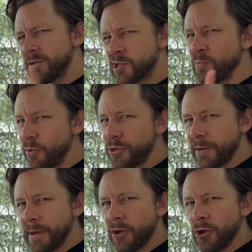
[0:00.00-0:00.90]
small thing
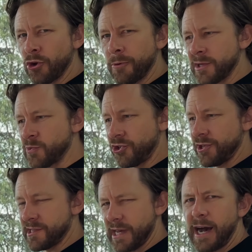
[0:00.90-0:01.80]
about ergonomics, which
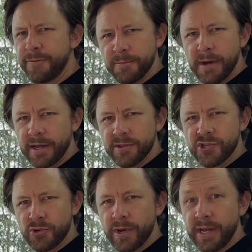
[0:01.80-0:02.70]
this aftermarket
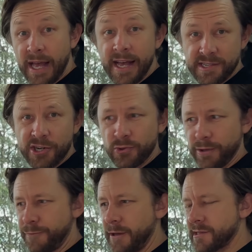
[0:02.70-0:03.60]
screen has actually
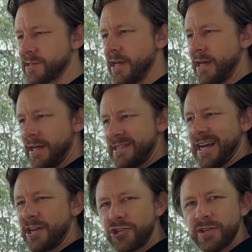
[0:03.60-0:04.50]
fixed,
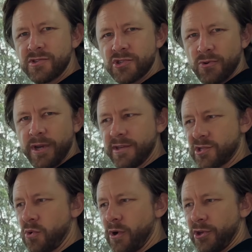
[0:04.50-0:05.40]
touching the screen is
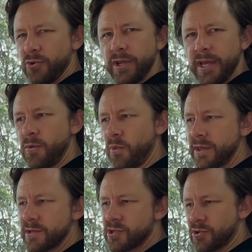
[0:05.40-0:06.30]
quite good here.
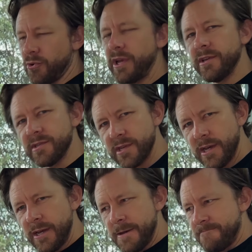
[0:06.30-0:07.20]
When the screen is,
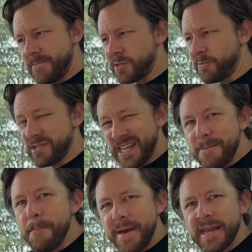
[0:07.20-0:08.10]
I suppose,
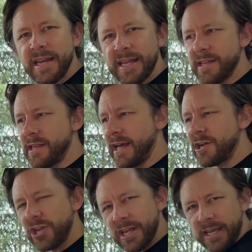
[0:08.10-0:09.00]
embedded into the
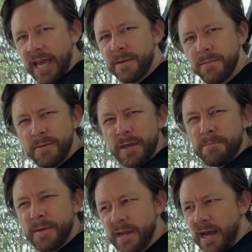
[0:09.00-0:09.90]
dash, it can be a
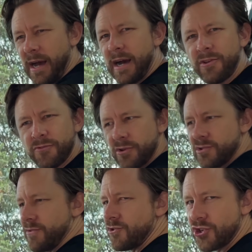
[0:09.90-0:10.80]
bit hard. You've got to
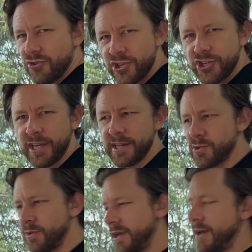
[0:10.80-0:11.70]
sort of stretch to get
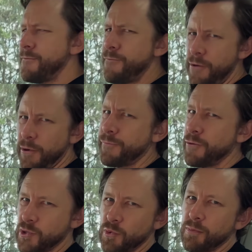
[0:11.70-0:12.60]
to it. Very
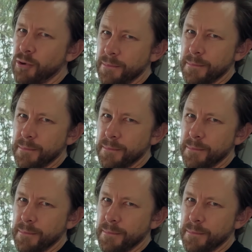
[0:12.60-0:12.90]
first world problem,